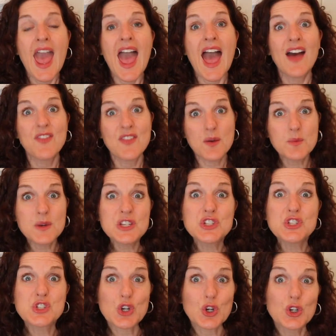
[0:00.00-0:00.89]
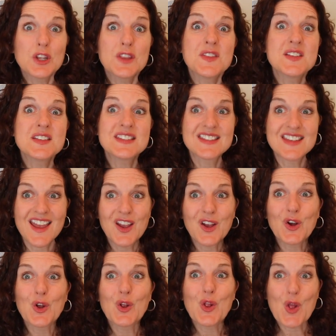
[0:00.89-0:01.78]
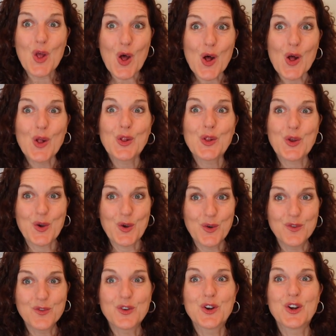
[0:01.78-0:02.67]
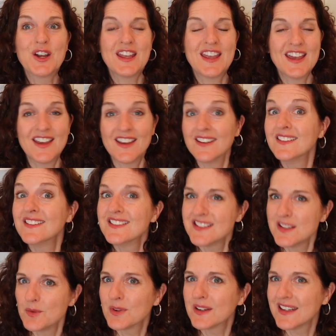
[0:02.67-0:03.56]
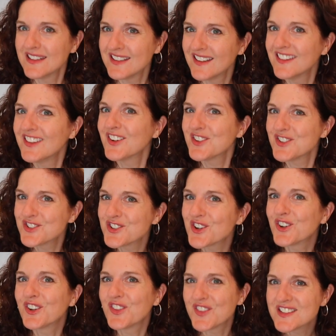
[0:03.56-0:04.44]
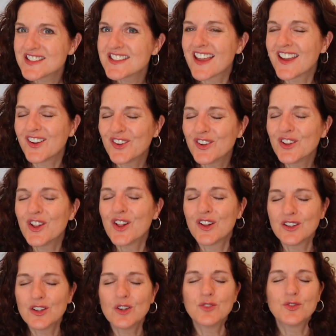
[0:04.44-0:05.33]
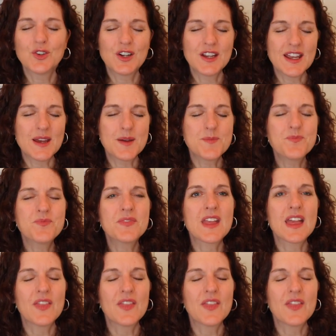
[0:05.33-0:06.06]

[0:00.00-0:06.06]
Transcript: And then we started the cycle all over again. See what I did there? Started the cycle all over again.